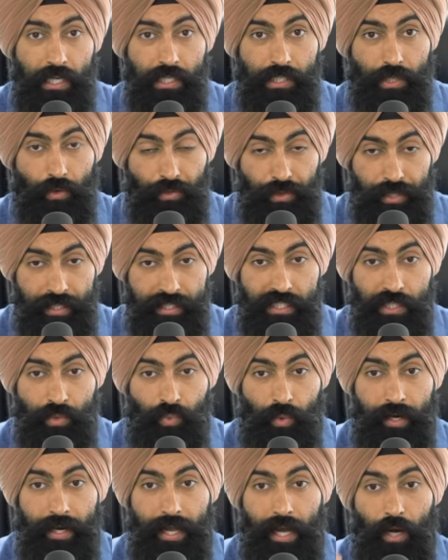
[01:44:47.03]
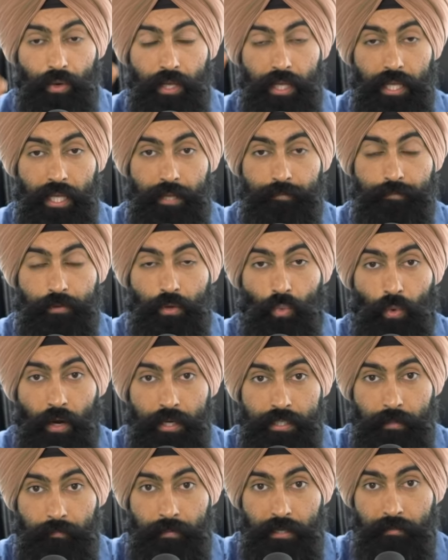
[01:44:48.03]
So this is where now, if you
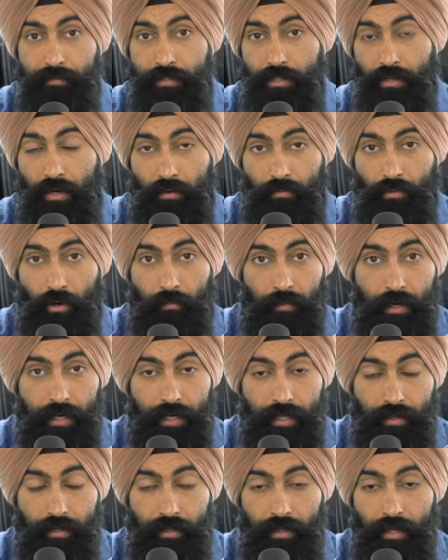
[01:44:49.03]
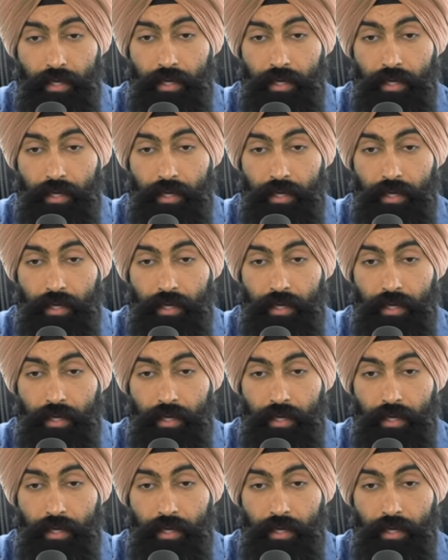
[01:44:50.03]
want to be able to earn more money,